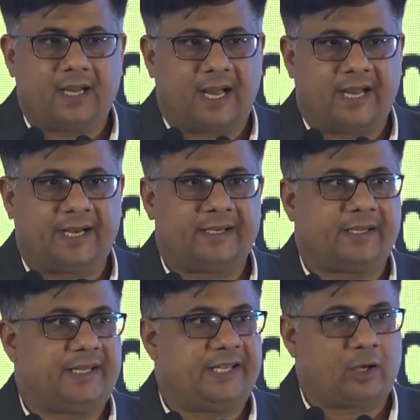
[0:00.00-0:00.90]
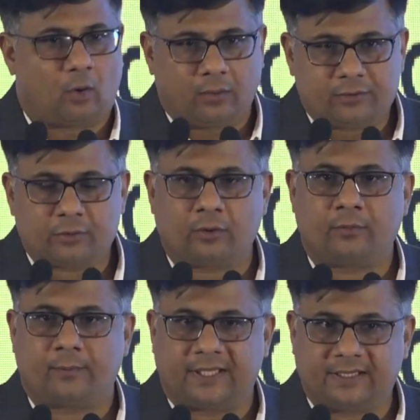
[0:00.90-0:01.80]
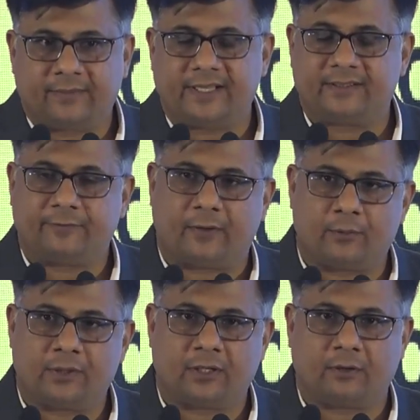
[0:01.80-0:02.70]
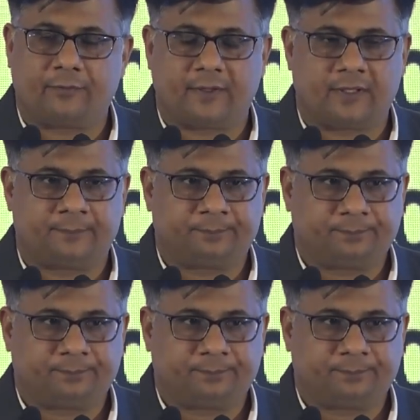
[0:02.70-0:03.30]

and he also, by the way, is the founder of a